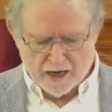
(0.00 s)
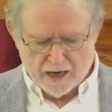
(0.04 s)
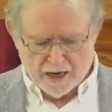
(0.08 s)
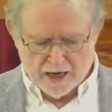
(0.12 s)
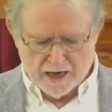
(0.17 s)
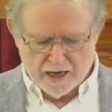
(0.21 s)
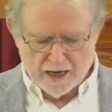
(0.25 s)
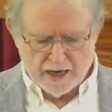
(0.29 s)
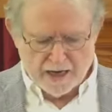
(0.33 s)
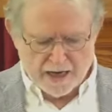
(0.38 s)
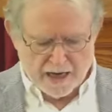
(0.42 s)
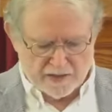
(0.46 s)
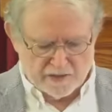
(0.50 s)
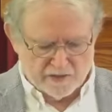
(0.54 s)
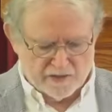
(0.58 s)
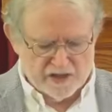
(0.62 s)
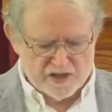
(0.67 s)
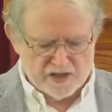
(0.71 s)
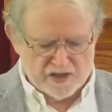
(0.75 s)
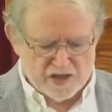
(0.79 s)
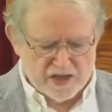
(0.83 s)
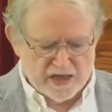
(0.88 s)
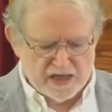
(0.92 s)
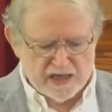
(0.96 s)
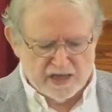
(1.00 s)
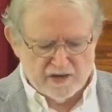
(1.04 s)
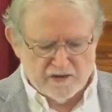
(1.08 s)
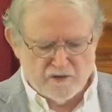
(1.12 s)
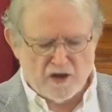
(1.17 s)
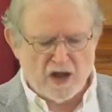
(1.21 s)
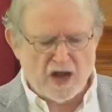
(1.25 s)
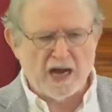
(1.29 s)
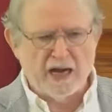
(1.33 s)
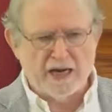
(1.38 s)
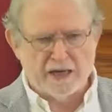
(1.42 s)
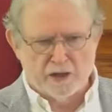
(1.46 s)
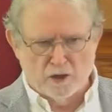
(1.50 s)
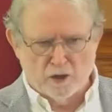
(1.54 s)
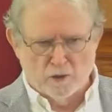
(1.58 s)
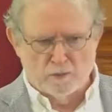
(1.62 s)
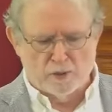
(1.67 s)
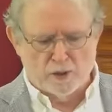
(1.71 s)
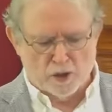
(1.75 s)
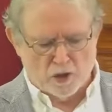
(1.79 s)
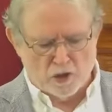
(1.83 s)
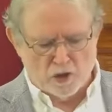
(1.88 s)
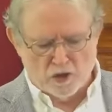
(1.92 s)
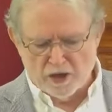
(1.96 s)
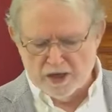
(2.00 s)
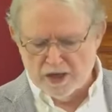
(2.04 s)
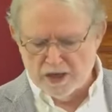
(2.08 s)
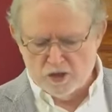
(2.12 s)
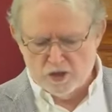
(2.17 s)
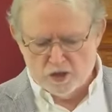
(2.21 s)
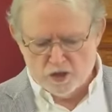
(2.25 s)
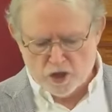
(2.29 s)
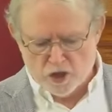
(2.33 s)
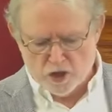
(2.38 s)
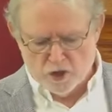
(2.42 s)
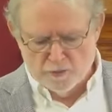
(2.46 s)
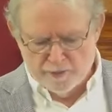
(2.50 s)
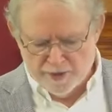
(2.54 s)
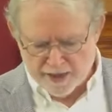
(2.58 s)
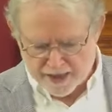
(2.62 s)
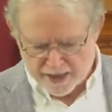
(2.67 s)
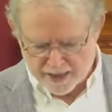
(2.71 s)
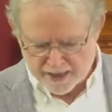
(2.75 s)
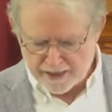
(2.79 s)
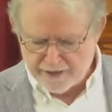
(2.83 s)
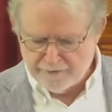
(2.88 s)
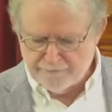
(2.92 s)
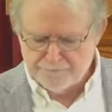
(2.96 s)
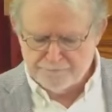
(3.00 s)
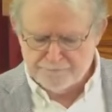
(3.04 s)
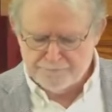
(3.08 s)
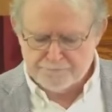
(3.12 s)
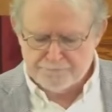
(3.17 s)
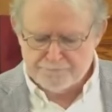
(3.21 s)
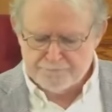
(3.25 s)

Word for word: at the city of Heidelberg in Germany,